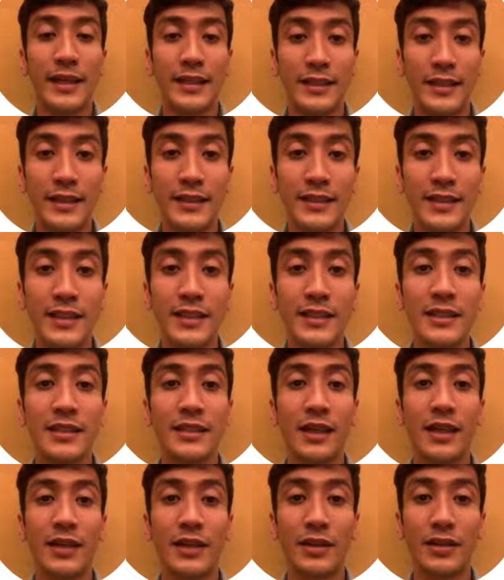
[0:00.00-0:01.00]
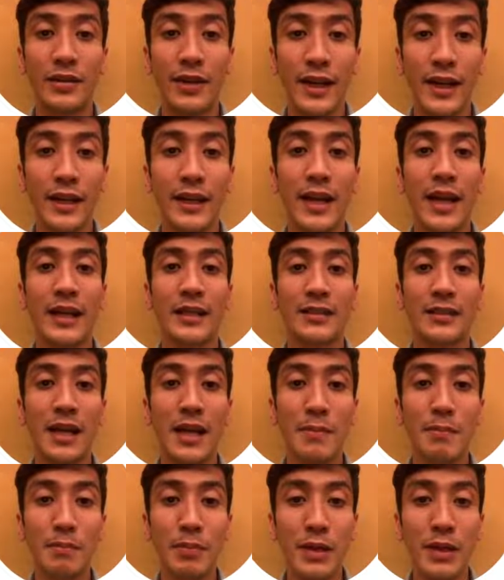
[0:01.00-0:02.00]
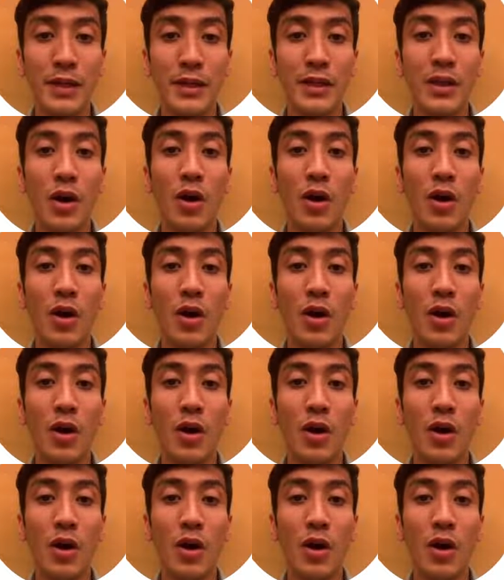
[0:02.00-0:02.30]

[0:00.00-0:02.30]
This is a great example